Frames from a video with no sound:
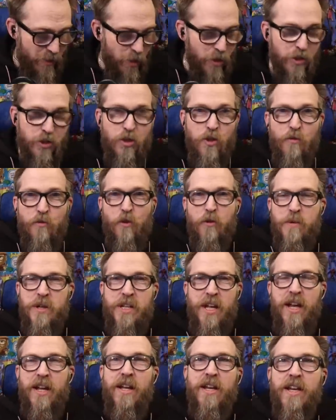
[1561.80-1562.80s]
so this new form of
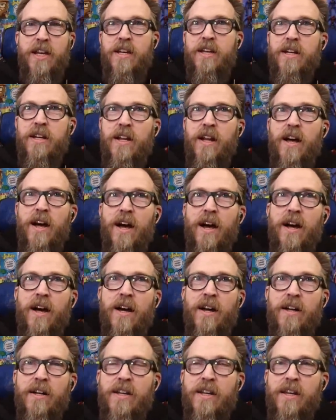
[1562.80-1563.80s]
data, he can
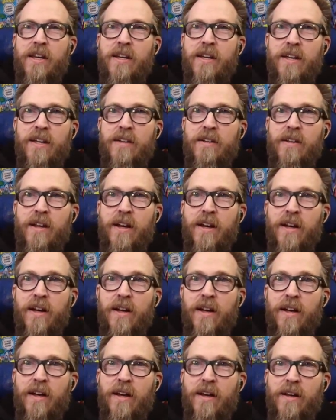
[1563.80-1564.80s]
uh, he can
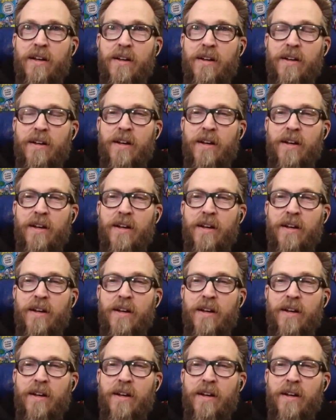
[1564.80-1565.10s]
uh,